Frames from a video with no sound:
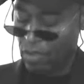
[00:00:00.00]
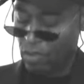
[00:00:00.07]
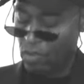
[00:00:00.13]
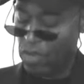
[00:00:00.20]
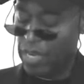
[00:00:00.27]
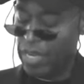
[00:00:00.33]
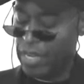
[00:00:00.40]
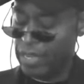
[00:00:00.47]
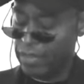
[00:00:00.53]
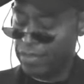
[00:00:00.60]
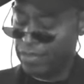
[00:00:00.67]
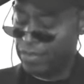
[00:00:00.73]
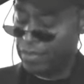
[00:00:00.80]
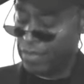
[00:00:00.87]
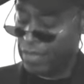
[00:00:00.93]
What
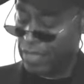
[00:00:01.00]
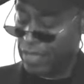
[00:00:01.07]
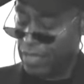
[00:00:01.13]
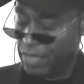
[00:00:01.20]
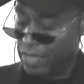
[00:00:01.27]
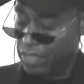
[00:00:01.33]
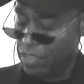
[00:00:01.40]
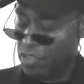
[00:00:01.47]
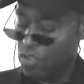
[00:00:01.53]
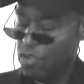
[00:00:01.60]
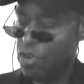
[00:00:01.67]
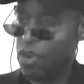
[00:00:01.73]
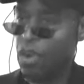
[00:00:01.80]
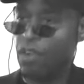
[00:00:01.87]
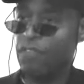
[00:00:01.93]
if
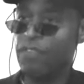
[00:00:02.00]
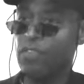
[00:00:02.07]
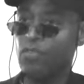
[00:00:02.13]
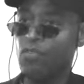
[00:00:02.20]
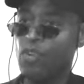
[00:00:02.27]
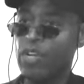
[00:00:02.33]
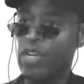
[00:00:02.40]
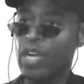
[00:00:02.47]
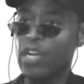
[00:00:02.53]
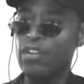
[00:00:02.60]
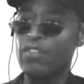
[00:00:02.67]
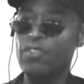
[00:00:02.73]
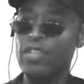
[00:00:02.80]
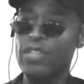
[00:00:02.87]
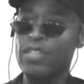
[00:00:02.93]
you were offered
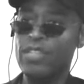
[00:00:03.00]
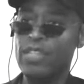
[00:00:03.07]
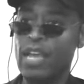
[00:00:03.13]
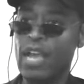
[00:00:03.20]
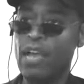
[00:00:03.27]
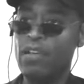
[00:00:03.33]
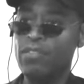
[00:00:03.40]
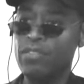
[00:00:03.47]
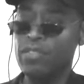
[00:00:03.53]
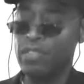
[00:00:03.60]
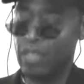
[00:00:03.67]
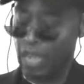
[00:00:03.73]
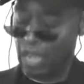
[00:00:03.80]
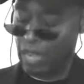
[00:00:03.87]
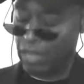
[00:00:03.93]

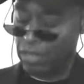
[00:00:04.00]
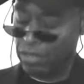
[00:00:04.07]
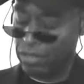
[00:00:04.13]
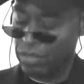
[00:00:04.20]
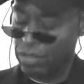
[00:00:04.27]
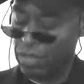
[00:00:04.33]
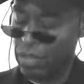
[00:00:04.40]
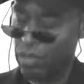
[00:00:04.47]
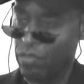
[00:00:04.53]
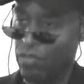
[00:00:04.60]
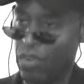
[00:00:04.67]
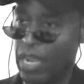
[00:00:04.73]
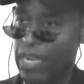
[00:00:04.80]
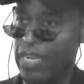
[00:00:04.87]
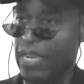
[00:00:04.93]
$100,000
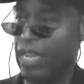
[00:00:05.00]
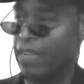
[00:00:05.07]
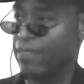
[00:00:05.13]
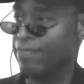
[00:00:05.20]
right